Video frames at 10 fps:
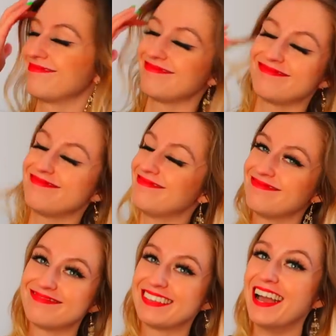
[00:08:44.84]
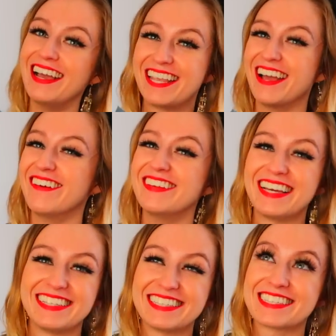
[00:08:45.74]
I don't
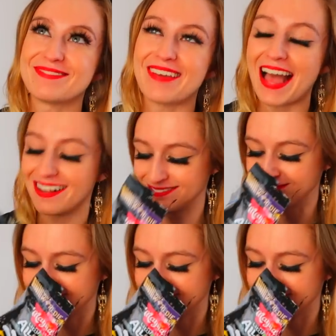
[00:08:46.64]
like the smell.